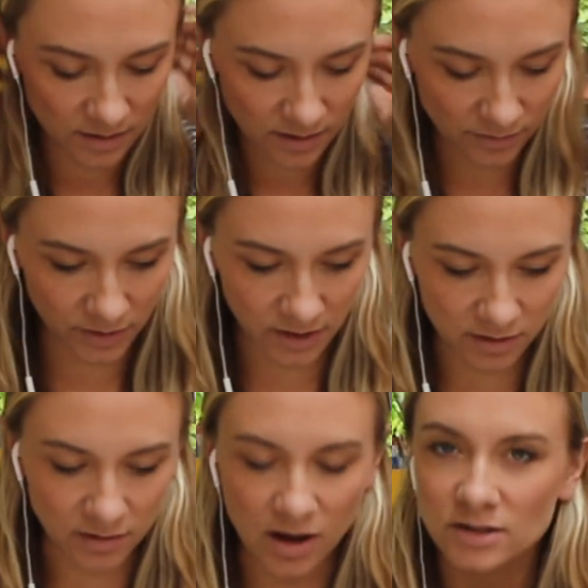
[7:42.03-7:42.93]
I feel like
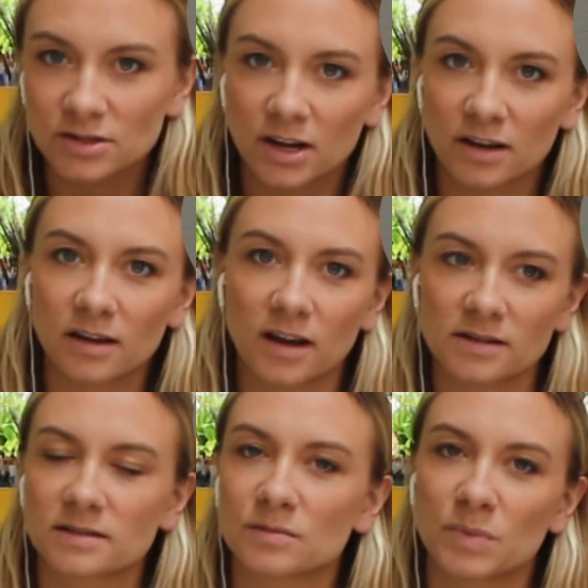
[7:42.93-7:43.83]
logic
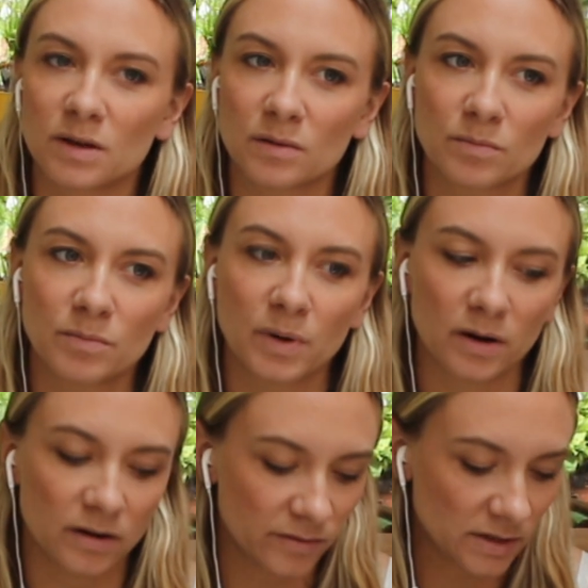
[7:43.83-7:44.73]
has to be
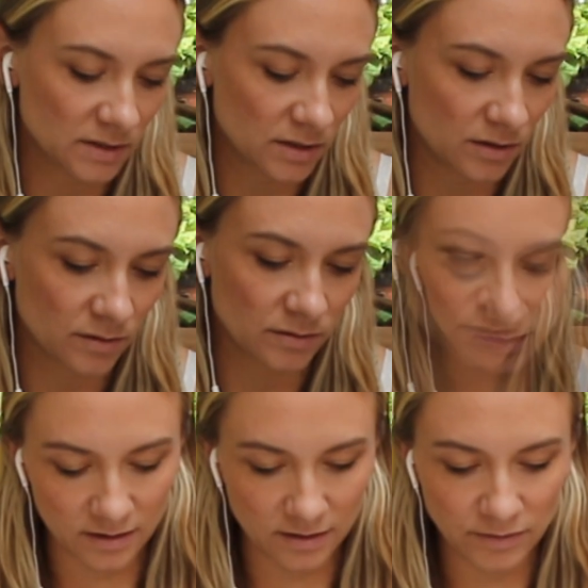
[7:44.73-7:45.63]
part of it too.
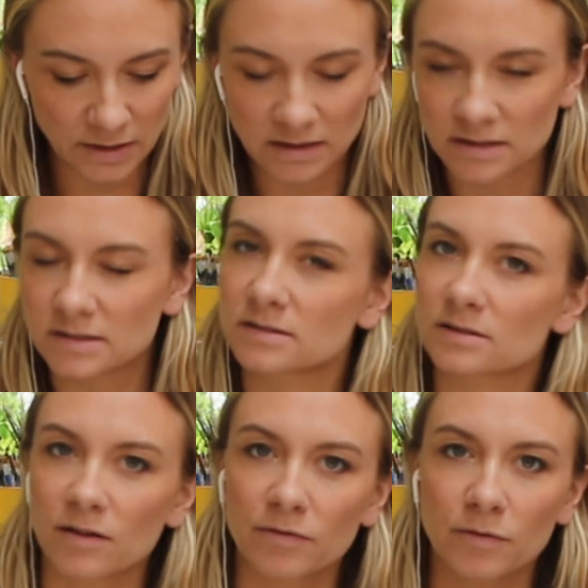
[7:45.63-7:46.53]
I feel like this is
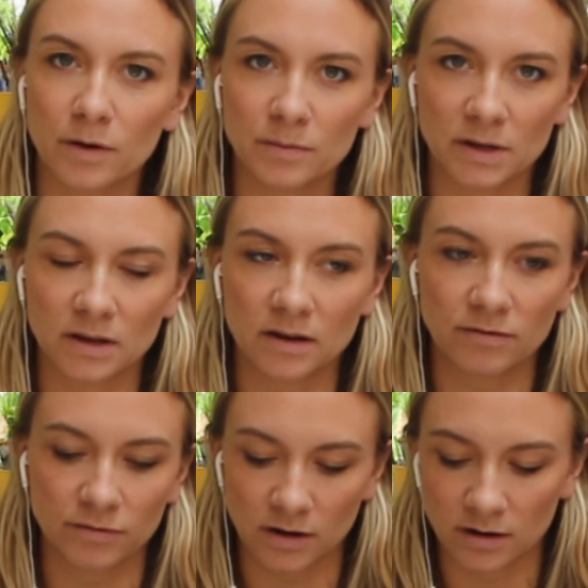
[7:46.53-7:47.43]
a
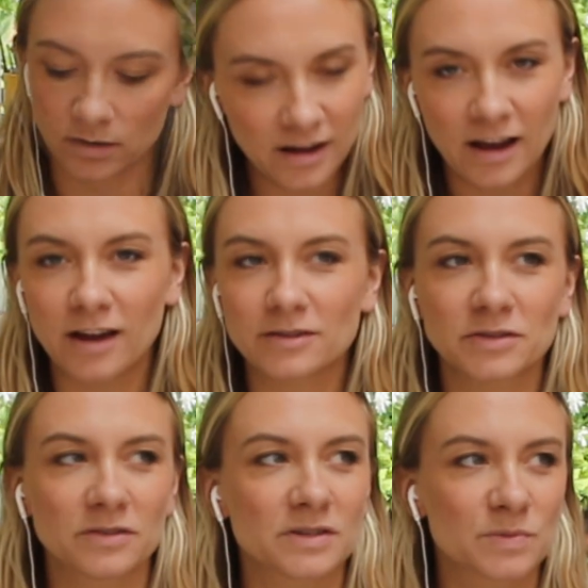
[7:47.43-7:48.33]
formula for how
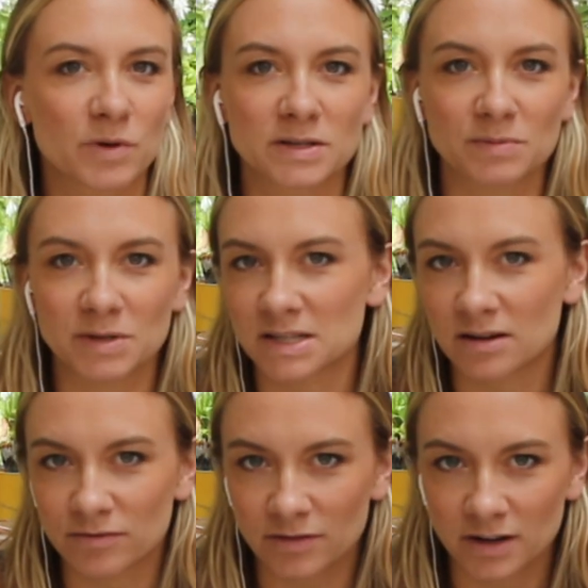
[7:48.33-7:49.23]
to express
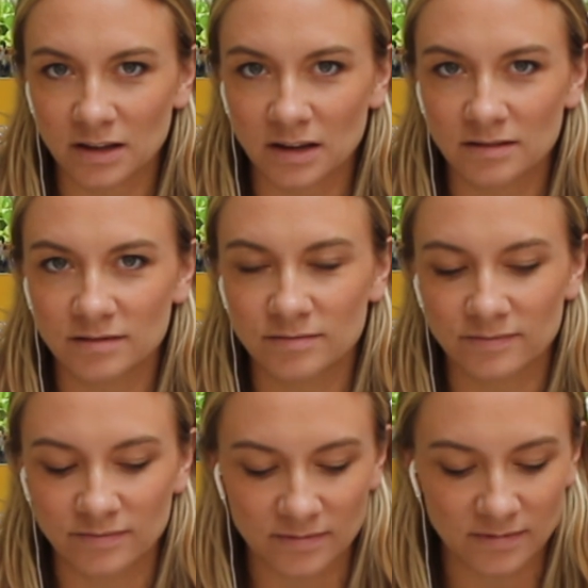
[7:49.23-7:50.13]
myself freely
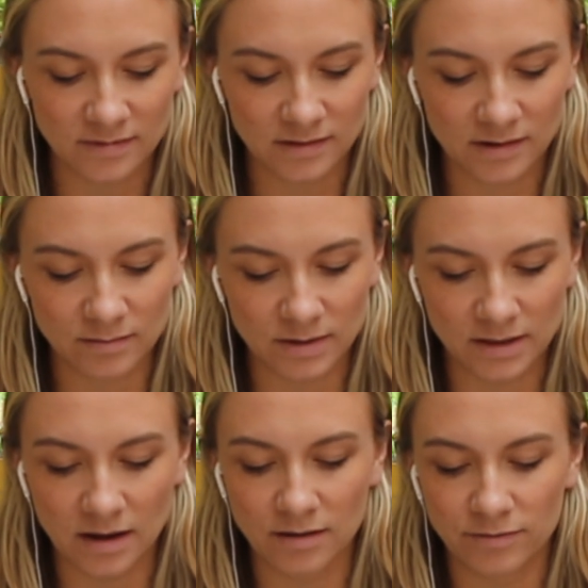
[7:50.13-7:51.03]

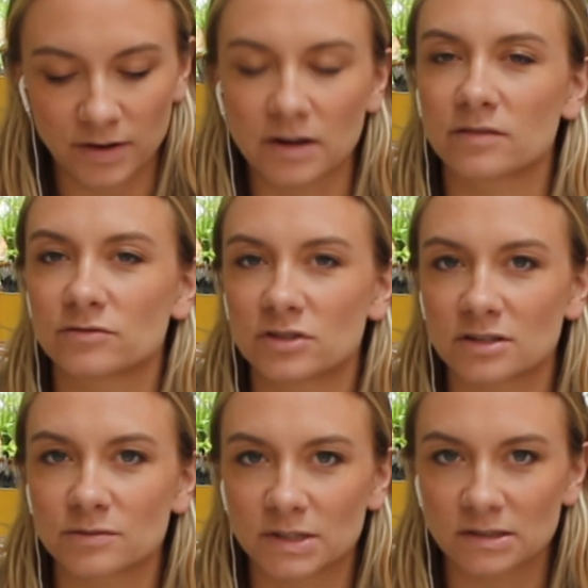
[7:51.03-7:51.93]
without fear of
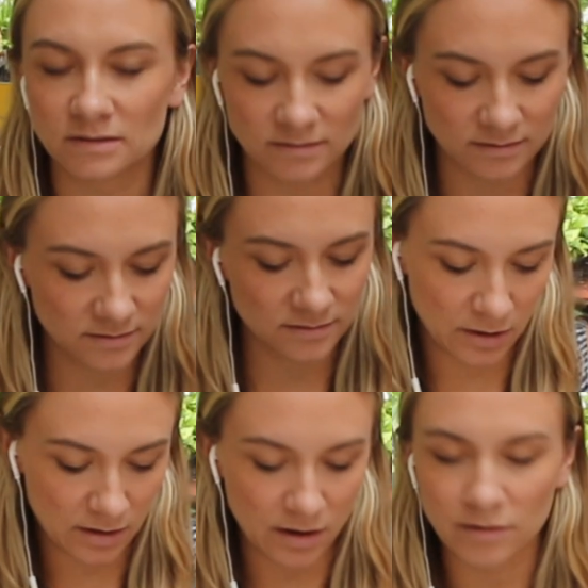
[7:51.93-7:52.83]
judgment.
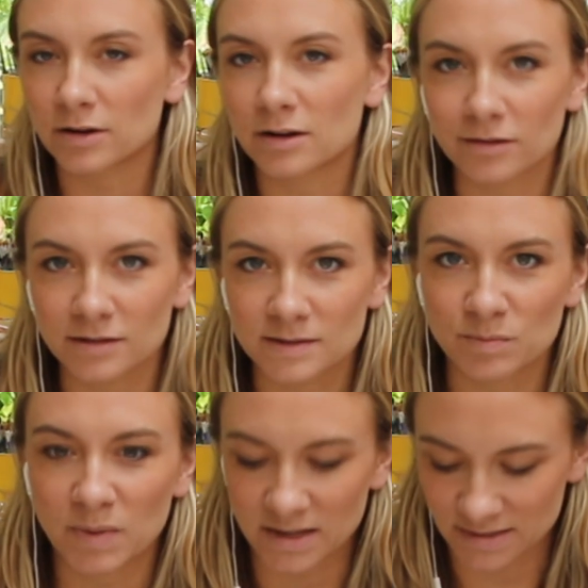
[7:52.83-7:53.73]
And covering all these
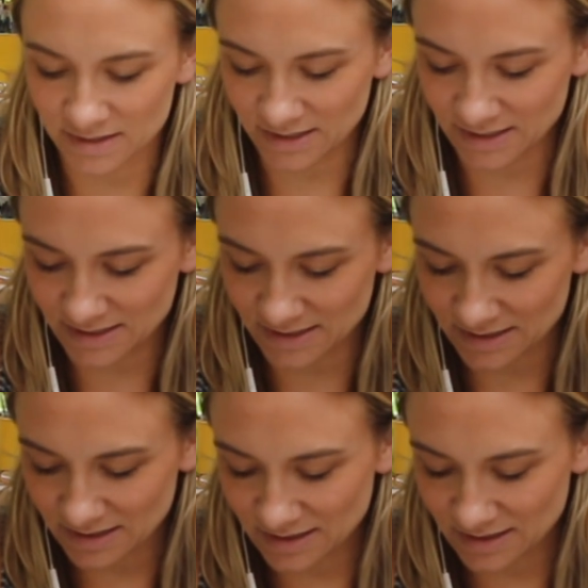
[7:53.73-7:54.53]
bases,